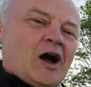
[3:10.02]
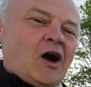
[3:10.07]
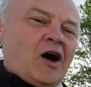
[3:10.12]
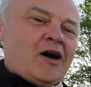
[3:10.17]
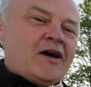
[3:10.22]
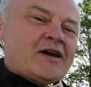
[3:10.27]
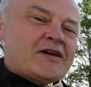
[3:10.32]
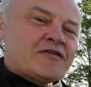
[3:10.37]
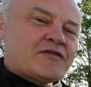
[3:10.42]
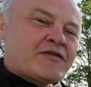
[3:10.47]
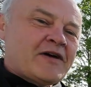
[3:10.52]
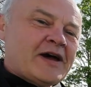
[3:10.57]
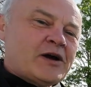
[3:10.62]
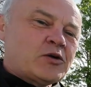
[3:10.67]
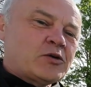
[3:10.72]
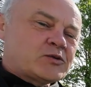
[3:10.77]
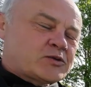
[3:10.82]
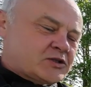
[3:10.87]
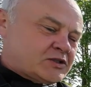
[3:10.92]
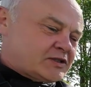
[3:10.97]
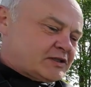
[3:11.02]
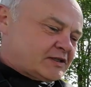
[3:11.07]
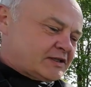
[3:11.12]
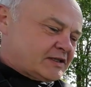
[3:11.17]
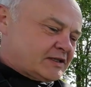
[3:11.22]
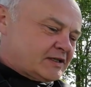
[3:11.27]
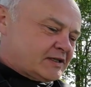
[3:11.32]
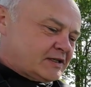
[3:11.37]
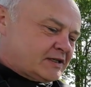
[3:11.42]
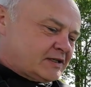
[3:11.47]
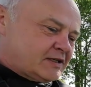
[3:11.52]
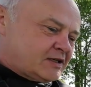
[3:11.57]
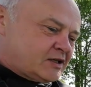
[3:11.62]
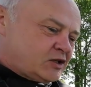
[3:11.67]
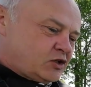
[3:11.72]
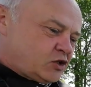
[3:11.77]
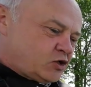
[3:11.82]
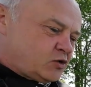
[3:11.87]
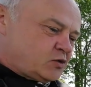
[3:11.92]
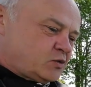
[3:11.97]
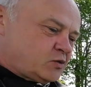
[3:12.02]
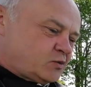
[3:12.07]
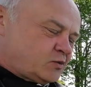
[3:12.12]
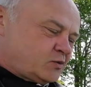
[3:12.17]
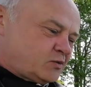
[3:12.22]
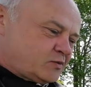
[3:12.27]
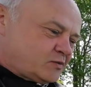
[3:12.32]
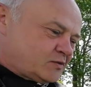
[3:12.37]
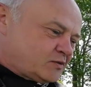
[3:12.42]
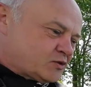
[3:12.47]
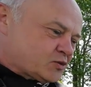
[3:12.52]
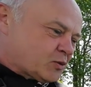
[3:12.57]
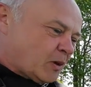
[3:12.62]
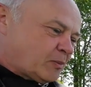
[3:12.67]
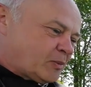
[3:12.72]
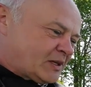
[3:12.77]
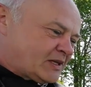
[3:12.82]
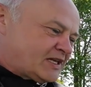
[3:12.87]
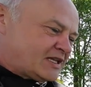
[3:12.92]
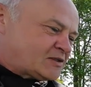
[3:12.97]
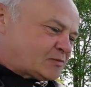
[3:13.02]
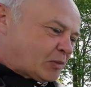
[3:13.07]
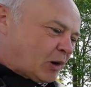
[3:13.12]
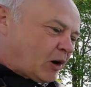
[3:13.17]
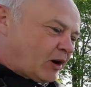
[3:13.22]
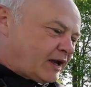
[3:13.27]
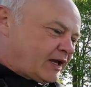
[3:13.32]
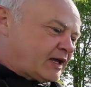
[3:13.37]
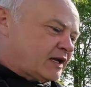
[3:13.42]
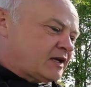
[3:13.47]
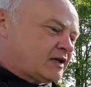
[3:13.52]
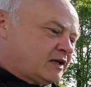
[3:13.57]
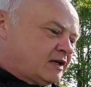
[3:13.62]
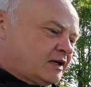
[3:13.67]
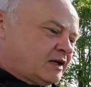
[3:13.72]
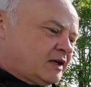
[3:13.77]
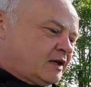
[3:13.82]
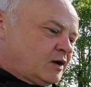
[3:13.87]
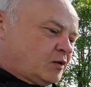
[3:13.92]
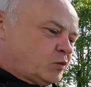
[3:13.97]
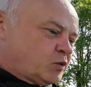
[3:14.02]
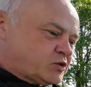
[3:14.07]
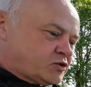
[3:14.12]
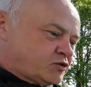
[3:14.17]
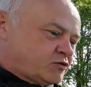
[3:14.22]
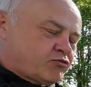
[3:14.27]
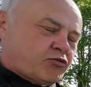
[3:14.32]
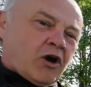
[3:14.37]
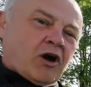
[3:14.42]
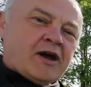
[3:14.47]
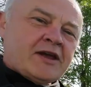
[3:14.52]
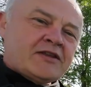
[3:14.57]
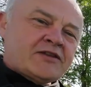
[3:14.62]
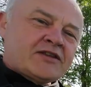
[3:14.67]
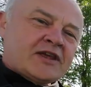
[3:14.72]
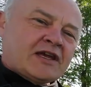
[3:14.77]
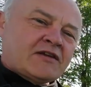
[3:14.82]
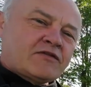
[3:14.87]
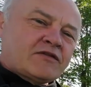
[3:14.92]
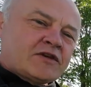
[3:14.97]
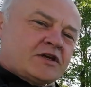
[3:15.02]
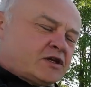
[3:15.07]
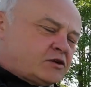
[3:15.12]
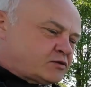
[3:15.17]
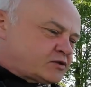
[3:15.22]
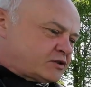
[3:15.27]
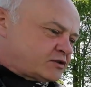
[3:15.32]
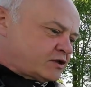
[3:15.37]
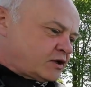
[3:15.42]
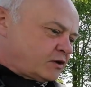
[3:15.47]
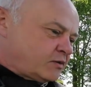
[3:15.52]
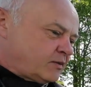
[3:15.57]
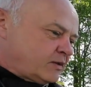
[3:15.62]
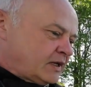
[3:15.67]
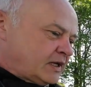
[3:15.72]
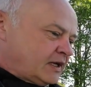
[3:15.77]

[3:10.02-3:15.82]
I felt you swapping this bike was the right thing for you to do.